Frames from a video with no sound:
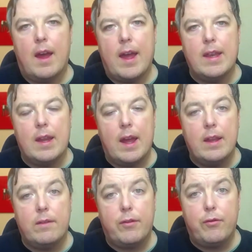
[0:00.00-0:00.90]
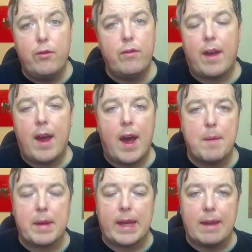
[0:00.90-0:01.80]
And and through that I
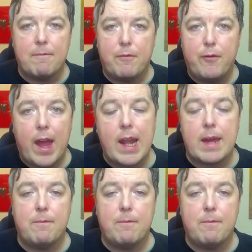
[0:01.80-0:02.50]
became very,